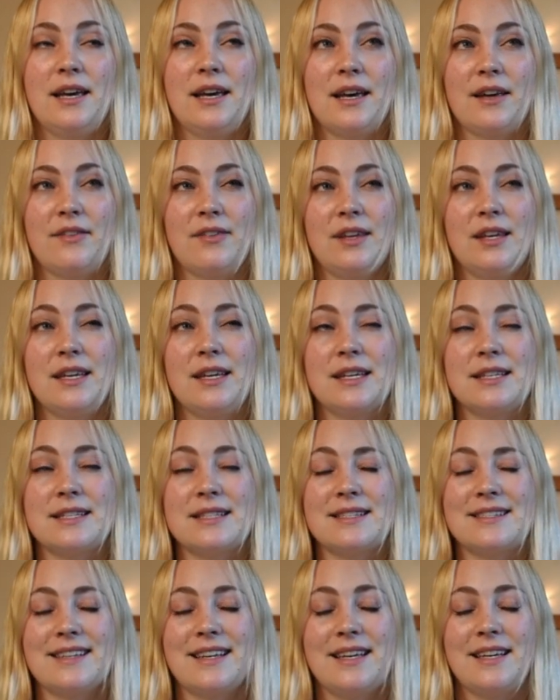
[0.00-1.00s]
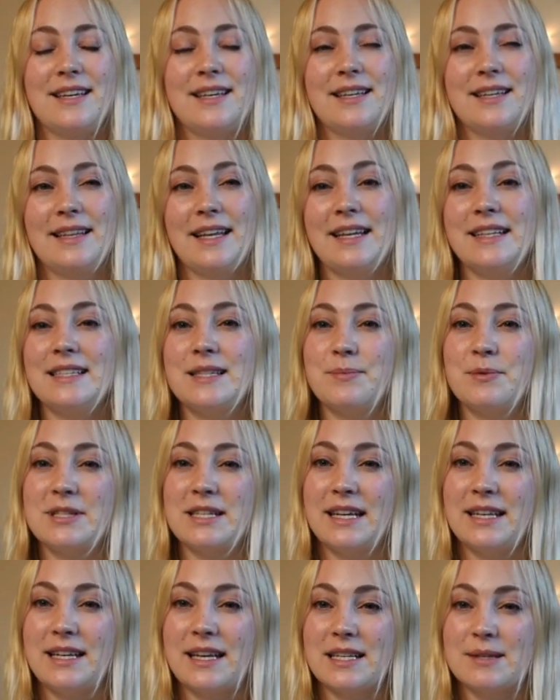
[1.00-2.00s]
I think it's
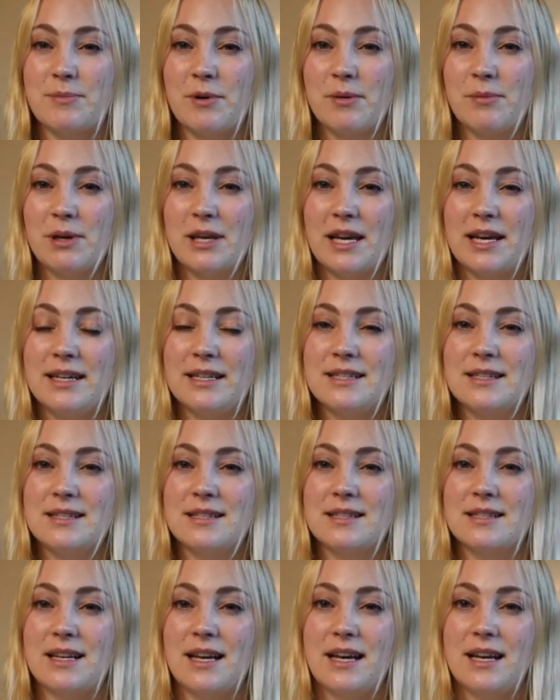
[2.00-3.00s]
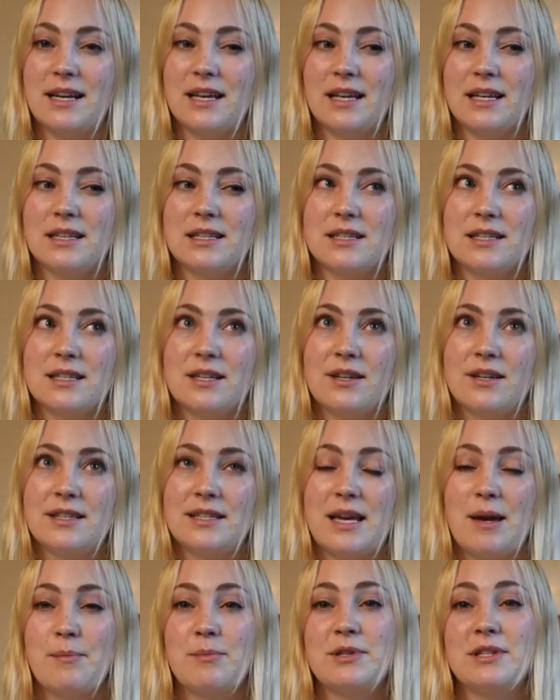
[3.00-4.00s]
90% ex-bourbon casks and
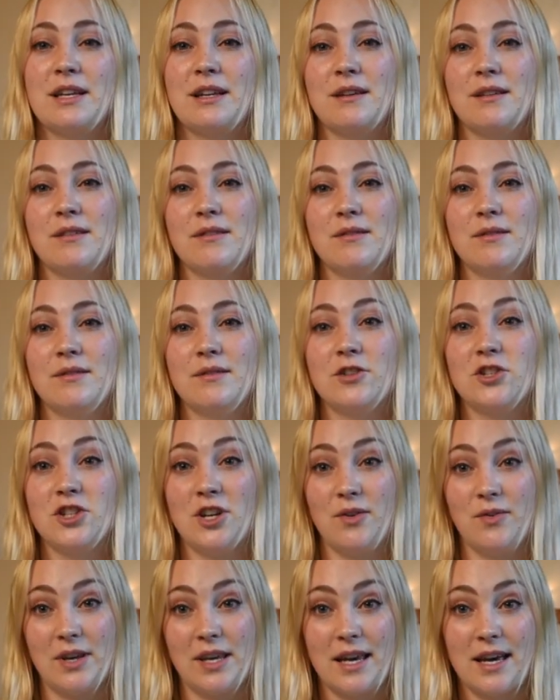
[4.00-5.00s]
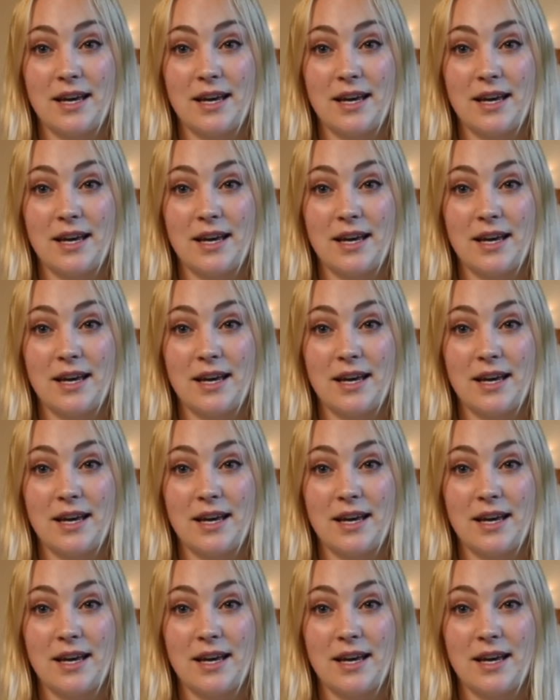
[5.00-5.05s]
10% sherry